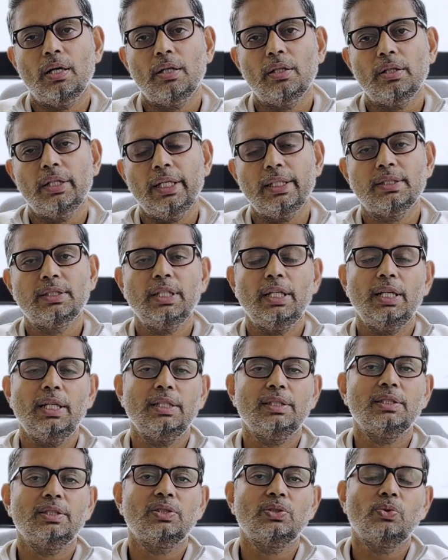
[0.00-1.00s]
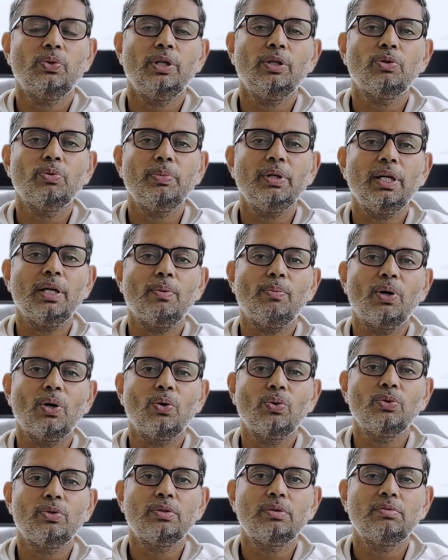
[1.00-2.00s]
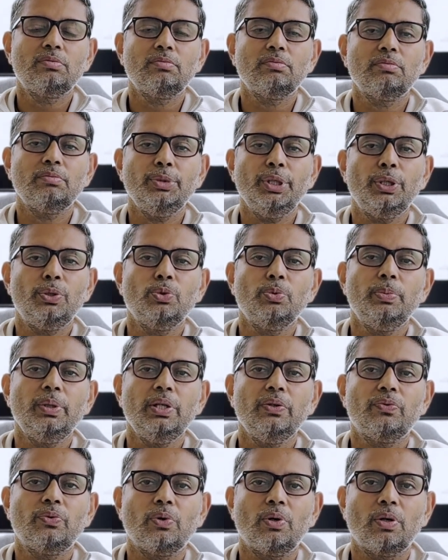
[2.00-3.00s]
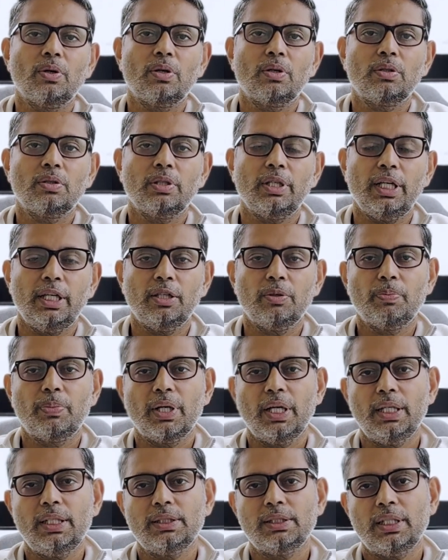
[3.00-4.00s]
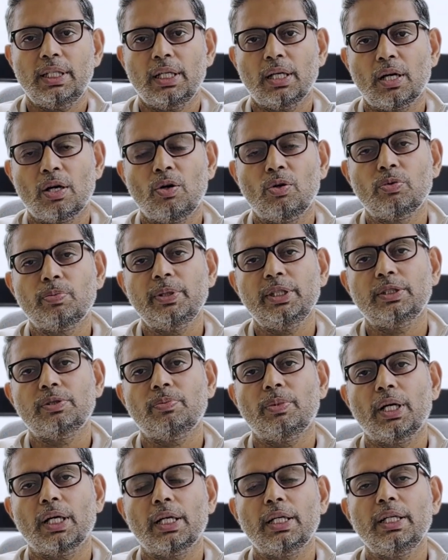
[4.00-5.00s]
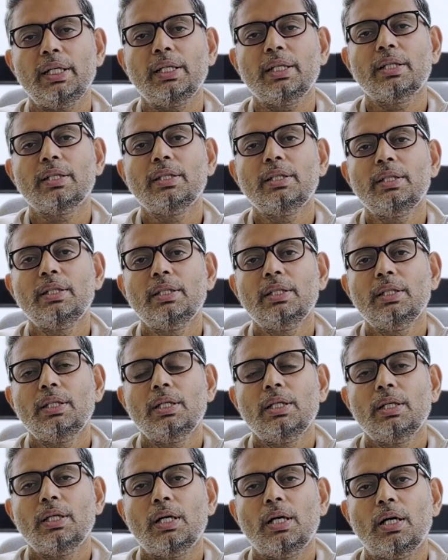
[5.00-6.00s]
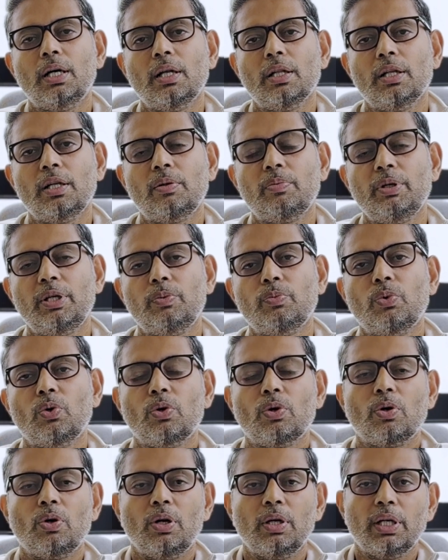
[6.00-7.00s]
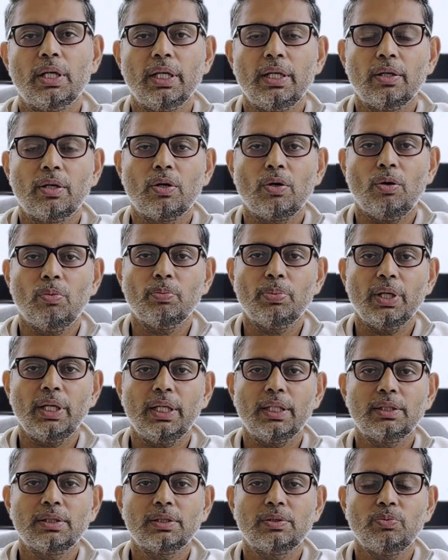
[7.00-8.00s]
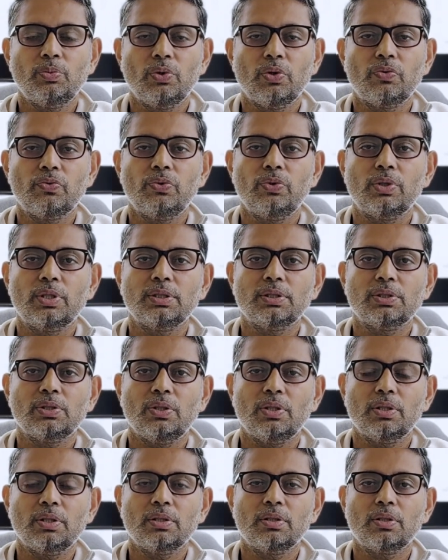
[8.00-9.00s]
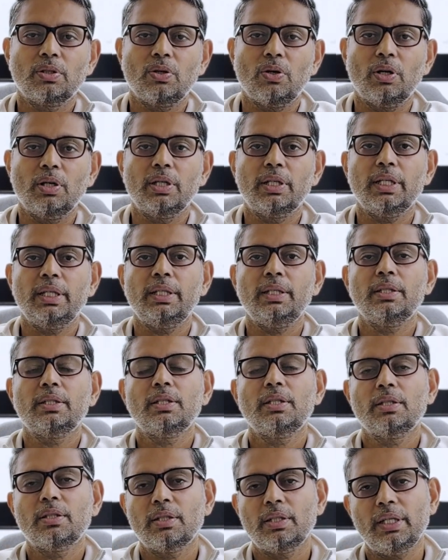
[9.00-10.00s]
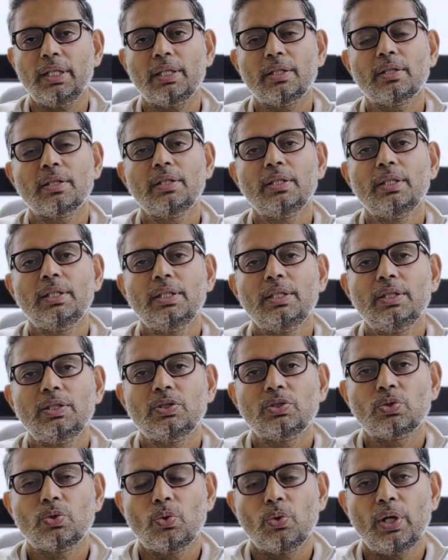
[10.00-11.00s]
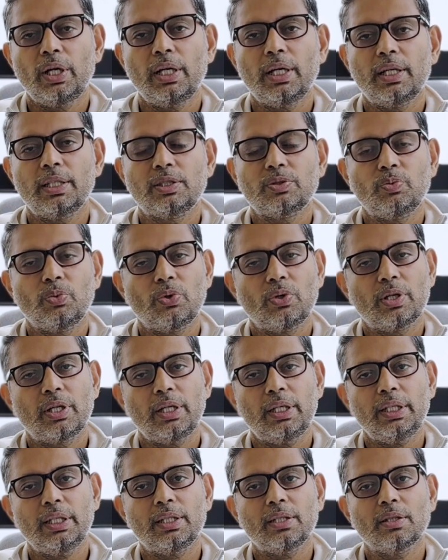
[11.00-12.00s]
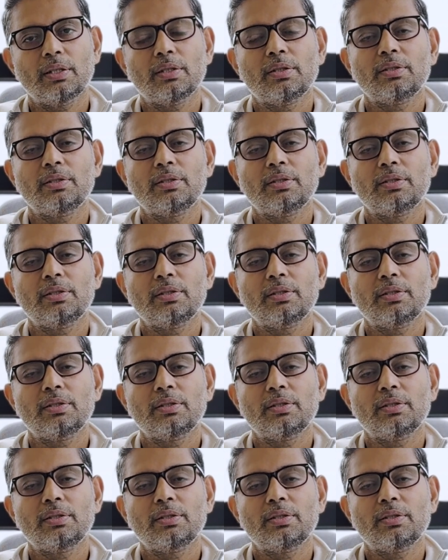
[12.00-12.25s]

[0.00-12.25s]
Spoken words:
Next series is going to be about B2B for enterprise and account-based marketing. A little bit more content, complex, more focus on content there. Scoring gets more critical.